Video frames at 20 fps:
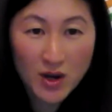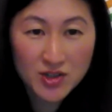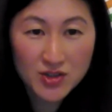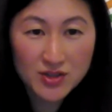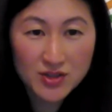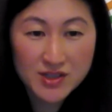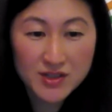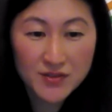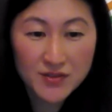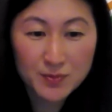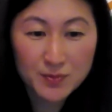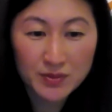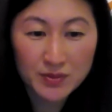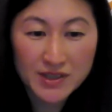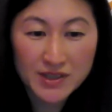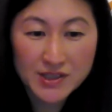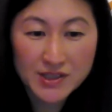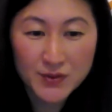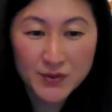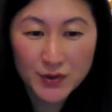questions,
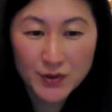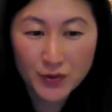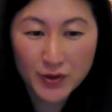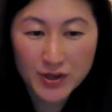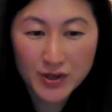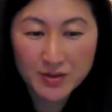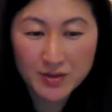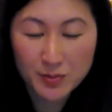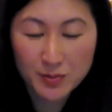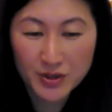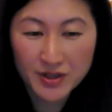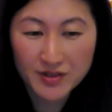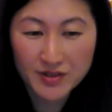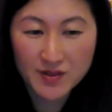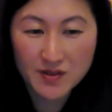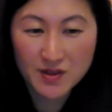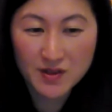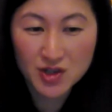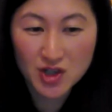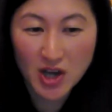please feel free to put
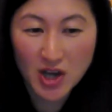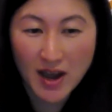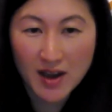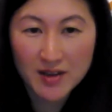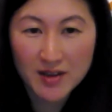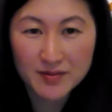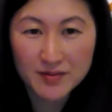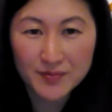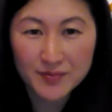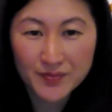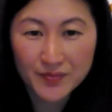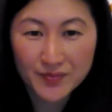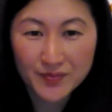it in the chat.